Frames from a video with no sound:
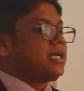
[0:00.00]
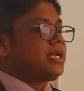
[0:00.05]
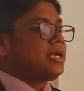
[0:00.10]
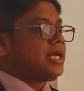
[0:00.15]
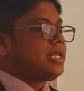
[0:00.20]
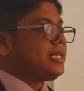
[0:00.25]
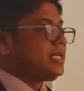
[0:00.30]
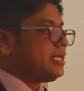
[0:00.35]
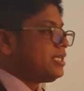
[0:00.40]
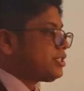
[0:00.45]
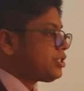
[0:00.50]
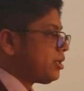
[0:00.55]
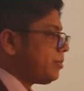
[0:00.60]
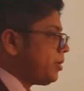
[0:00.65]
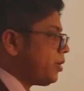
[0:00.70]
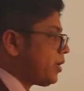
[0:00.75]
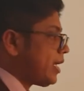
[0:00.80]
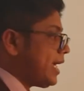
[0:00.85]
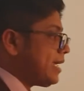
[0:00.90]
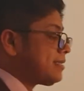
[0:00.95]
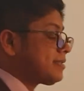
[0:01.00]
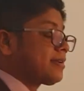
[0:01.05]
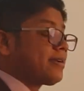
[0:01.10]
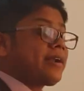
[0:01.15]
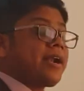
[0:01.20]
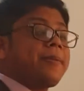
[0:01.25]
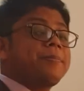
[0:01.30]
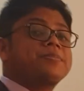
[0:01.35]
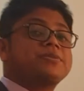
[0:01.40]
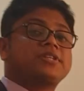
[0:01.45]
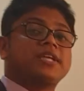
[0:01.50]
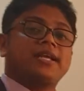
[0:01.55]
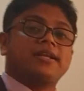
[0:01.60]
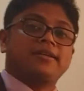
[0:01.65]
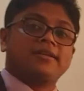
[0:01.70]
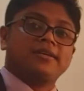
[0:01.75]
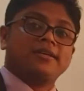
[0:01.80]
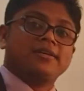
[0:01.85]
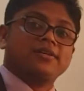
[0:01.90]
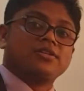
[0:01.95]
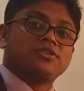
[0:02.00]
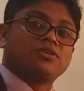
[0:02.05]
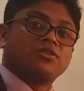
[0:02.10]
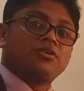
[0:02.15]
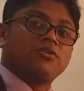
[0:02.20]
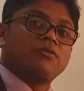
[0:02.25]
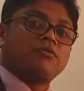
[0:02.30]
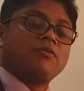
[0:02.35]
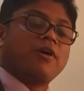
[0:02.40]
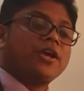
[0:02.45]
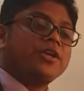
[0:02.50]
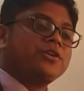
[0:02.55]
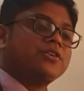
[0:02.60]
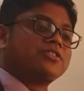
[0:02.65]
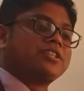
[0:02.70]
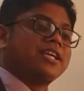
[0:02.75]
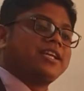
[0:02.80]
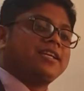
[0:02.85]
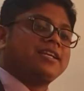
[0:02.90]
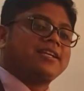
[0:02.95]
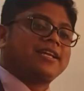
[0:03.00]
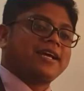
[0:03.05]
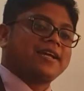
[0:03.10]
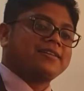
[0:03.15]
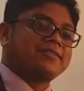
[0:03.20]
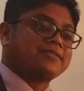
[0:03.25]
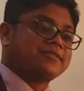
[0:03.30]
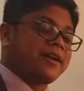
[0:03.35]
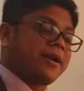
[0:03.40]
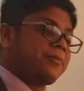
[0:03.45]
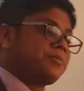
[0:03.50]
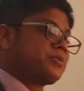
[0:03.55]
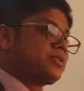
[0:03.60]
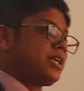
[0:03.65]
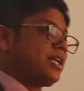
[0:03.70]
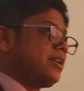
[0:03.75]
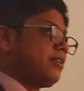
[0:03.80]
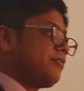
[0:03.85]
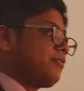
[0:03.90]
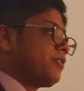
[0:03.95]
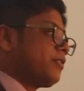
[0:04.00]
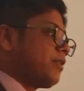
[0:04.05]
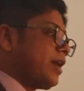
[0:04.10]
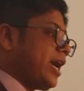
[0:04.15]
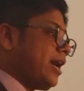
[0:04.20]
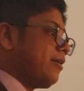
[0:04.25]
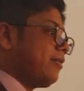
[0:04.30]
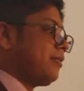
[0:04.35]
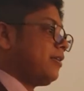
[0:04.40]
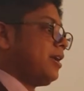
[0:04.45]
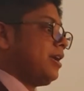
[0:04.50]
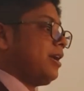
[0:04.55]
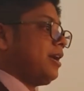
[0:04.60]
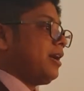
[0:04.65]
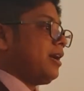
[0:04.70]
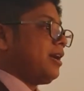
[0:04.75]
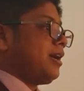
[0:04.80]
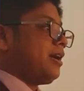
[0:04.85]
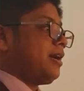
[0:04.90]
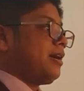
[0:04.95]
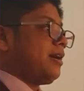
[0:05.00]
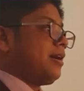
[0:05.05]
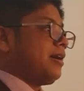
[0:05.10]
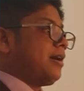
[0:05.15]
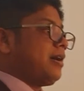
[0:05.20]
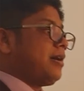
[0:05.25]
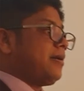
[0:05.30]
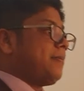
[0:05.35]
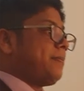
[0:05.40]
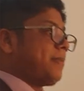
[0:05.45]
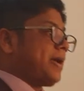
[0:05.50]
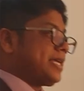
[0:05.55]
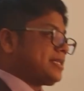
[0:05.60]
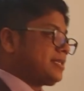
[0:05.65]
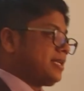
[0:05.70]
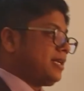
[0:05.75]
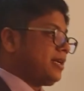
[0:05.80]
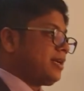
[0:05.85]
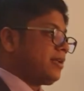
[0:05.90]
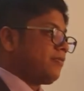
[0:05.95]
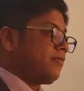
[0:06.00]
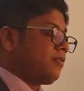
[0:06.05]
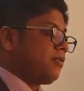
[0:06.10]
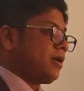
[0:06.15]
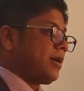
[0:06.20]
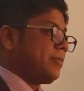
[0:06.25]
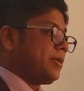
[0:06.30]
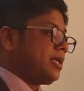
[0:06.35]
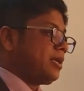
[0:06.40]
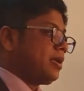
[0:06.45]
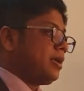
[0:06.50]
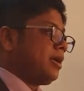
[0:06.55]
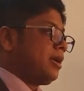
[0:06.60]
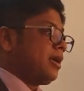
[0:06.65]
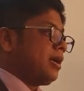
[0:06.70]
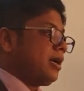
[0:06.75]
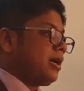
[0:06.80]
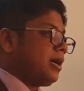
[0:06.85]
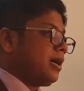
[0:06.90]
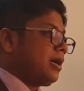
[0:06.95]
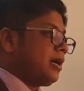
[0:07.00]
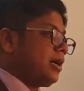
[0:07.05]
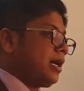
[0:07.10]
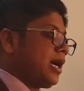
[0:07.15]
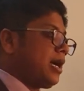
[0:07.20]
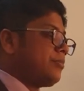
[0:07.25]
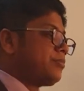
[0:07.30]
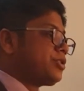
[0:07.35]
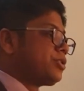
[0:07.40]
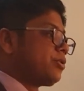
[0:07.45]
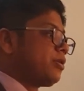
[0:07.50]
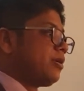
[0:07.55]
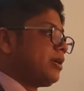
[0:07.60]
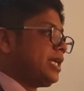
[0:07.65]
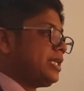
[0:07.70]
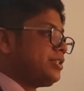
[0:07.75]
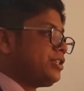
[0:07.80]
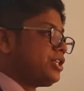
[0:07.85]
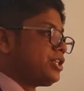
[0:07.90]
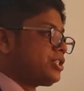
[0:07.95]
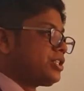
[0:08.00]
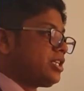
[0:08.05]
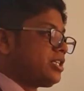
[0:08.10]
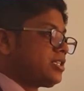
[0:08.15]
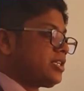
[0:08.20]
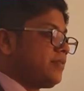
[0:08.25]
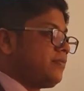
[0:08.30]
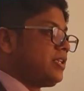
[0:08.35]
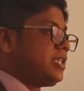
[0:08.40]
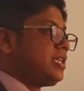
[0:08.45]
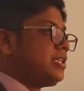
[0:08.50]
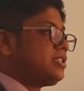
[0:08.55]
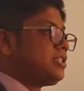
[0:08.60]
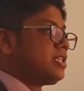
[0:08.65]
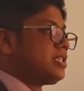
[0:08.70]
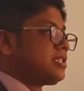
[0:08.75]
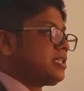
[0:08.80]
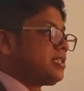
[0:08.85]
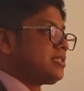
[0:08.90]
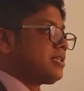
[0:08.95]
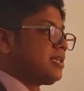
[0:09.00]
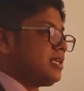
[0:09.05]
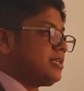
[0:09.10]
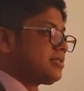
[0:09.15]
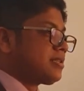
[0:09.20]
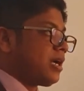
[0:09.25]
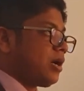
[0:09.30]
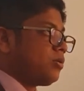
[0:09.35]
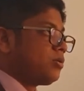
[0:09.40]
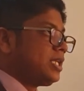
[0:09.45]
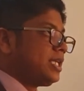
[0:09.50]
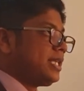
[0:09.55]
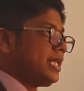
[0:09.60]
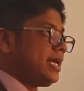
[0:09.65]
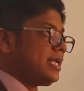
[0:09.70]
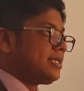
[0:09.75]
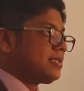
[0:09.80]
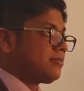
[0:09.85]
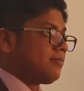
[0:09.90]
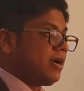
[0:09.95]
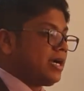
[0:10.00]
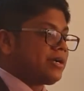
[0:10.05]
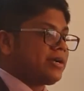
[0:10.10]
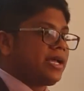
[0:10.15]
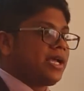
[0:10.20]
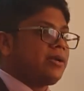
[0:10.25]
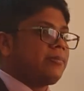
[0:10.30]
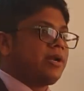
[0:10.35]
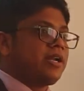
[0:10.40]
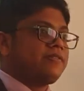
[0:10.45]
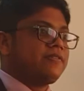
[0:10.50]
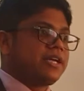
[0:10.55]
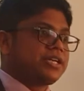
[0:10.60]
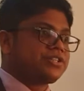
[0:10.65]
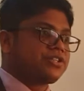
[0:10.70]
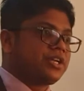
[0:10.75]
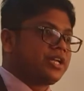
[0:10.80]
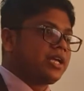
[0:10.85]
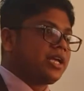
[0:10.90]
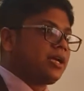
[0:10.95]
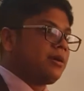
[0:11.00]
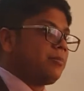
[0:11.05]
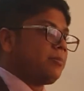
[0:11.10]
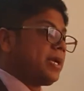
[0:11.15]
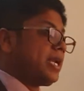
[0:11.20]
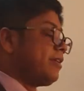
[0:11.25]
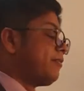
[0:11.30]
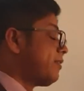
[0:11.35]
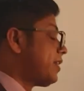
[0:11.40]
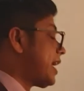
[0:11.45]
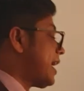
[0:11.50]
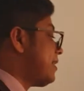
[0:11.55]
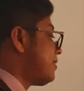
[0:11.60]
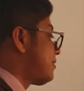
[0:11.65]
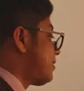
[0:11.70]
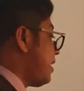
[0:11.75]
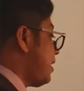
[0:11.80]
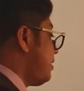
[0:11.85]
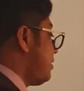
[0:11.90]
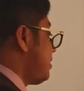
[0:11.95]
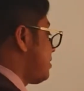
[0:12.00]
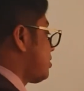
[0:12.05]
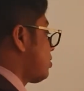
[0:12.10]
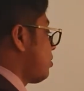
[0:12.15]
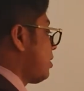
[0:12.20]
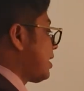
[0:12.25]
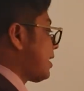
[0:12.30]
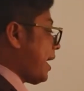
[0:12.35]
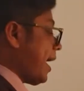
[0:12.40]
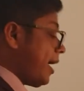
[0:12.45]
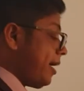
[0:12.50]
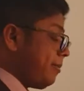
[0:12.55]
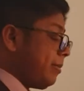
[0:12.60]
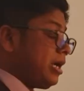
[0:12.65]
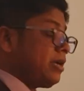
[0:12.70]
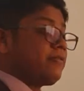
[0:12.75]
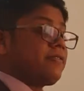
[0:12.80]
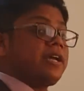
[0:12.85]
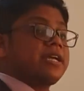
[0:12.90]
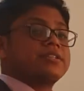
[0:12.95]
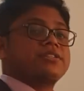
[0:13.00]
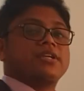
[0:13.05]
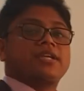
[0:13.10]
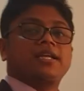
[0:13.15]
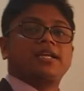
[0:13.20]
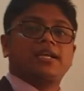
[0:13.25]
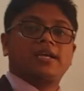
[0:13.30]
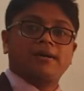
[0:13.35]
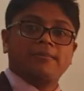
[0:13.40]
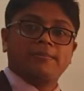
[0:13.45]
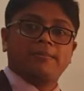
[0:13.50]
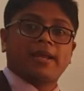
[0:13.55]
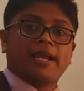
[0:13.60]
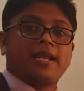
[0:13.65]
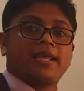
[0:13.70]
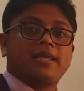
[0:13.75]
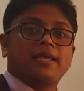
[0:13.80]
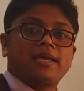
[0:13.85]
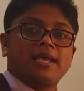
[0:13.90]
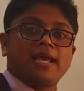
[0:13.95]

another distributor as scrap sale. So why you sell it at scrap sale? If you have a facility for, I'm sure in GCC, within GCC in Saudi, there is one tire manufacturing company. If you can sell this to a tire manufacturing company